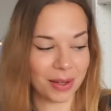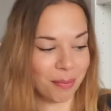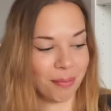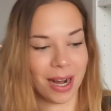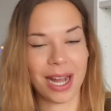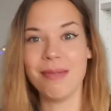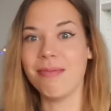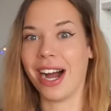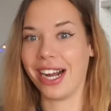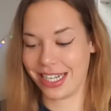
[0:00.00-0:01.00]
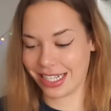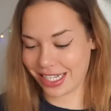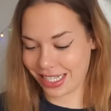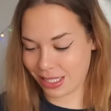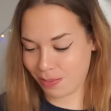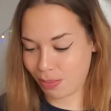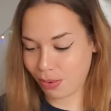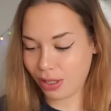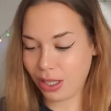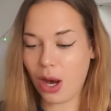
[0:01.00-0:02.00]
My mind is
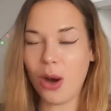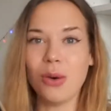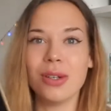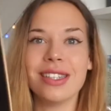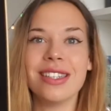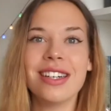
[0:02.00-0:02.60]
blown.